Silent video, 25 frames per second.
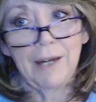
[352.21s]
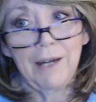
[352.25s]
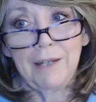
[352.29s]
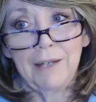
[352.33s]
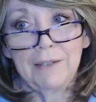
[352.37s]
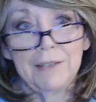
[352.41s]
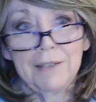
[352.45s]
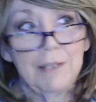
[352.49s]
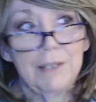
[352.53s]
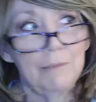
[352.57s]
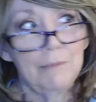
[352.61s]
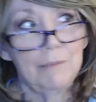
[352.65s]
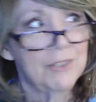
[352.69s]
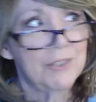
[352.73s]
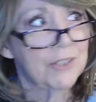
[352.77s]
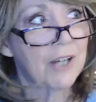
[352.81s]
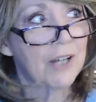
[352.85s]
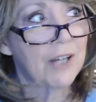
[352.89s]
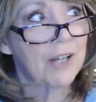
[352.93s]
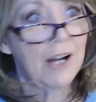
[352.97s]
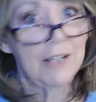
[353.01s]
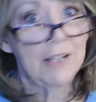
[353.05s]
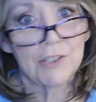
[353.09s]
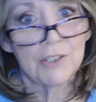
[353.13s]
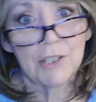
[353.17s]
And he was
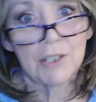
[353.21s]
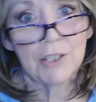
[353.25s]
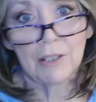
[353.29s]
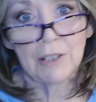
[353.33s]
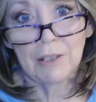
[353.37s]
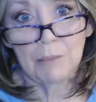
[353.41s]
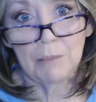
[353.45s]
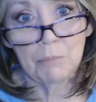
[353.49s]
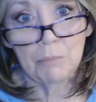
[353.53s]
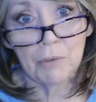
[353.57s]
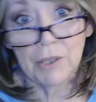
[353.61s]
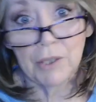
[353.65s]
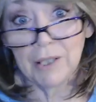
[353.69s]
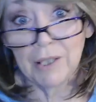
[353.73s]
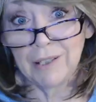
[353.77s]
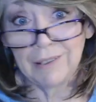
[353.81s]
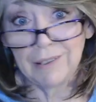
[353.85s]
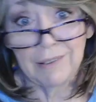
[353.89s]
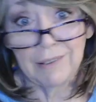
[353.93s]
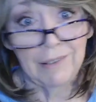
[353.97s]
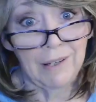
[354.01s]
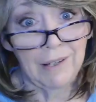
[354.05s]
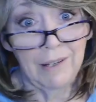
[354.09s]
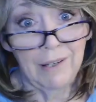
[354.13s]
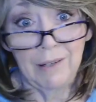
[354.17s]
constantly
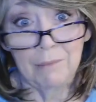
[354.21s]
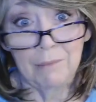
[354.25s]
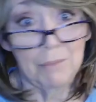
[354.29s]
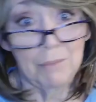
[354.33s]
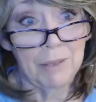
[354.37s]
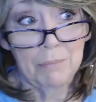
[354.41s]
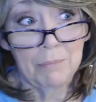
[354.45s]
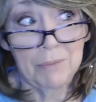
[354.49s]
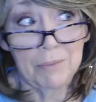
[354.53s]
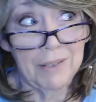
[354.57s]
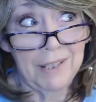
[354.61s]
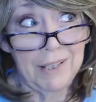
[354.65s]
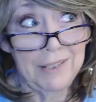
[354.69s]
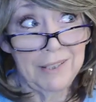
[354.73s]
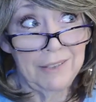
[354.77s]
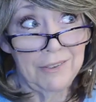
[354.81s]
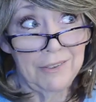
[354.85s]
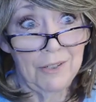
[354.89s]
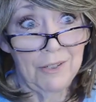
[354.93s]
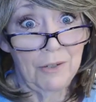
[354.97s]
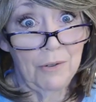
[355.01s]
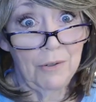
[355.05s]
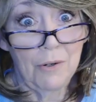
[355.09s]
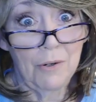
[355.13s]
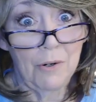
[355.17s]
bringing people I
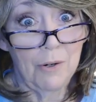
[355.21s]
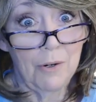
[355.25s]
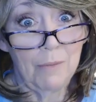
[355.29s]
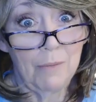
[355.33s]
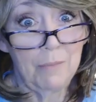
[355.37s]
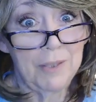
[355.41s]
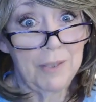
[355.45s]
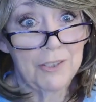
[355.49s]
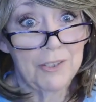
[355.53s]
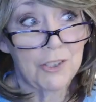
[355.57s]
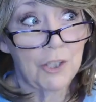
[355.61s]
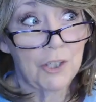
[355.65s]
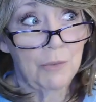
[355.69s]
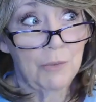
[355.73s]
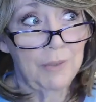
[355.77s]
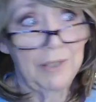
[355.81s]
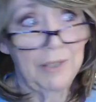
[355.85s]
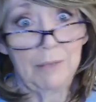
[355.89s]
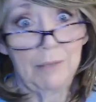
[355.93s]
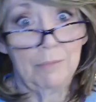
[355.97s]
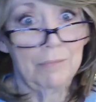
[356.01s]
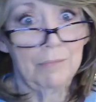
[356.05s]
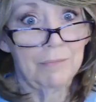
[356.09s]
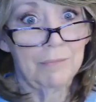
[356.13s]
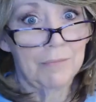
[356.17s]
didn't know home and
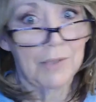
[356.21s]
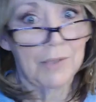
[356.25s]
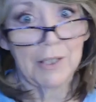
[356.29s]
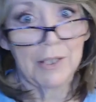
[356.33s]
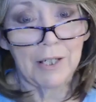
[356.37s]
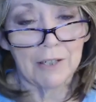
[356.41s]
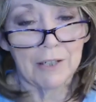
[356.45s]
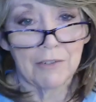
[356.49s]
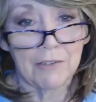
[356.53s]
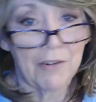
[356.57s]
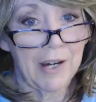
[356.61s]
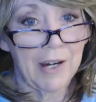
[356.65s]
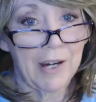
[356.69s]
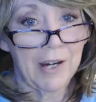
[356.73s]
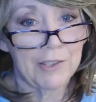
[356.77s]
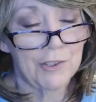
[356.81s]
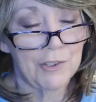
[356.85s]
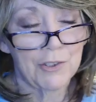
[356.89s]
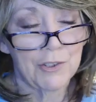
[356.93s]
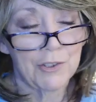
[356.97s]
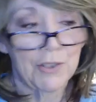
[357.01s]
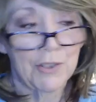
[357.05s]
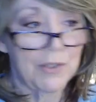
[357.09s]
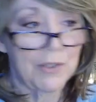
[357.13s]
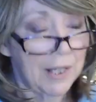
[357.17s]
showing them the
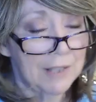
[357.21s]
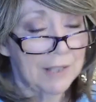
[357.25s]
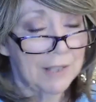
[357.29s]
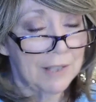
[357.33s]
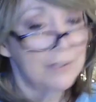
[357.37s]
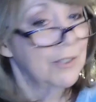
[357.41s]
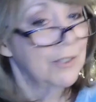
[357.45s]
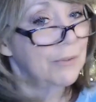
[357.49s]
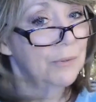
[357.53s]
nutcrackers and things.